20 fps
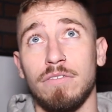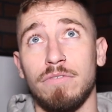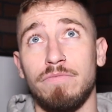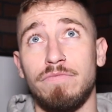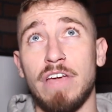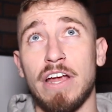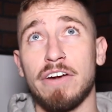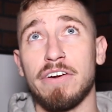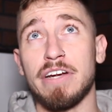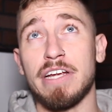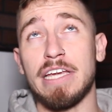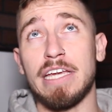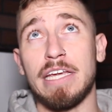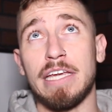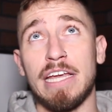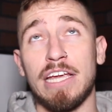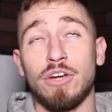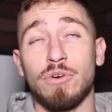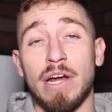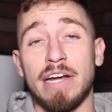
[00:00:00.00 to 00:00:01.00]

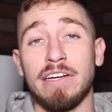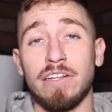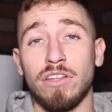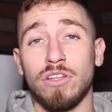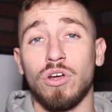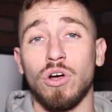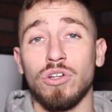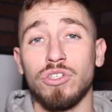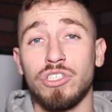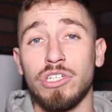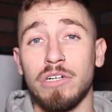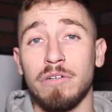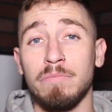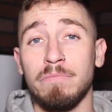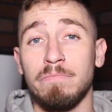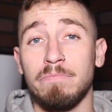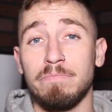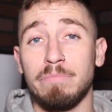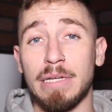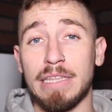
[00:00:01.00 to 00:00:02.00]
very ingrained in the
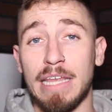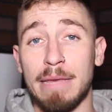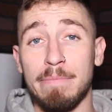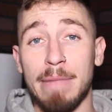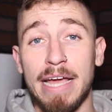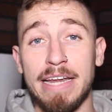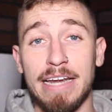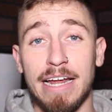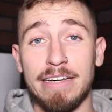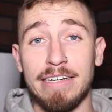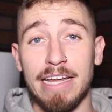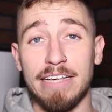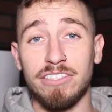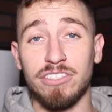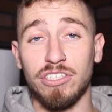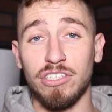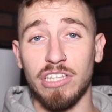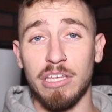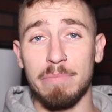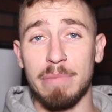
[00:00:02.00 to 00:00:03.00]
culture, but they might not
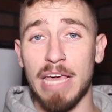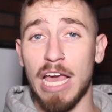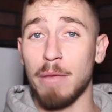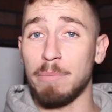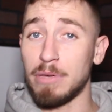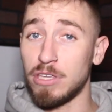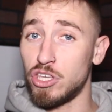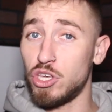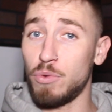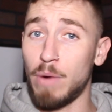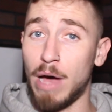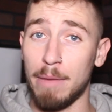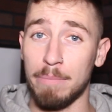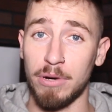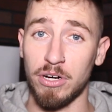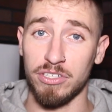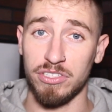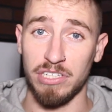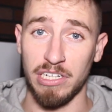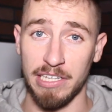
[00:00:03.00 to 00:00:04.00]
necessarily be helping you out
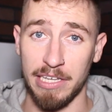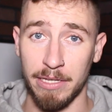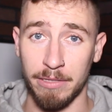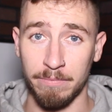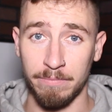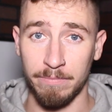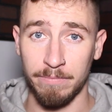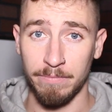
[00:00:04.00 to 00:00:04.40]
personally.